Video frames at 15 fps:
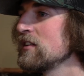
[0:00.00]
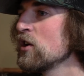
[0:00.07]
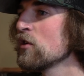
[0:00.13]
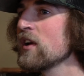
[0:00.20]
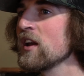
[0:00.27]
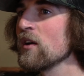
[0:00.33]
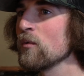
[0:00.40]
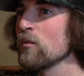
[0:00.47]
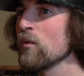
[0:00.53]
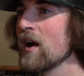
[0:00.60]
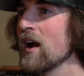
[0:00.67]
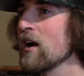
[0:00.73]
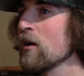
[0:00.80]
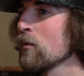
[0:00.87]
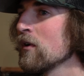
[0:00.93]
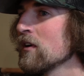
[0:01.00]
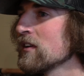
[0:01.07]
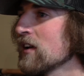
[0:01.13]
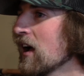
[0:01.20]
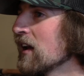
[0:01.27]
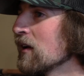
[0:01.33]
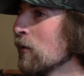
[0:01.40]
You'll get a rare one
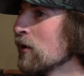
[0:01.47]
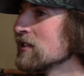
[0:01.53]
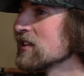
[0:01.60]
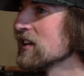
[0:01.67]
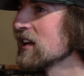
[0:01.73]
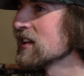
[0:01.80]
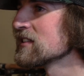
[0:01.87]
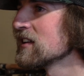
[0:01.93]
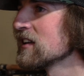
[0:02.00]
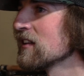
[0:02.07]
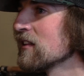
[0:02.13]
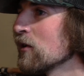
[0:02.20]
kind of once it gets into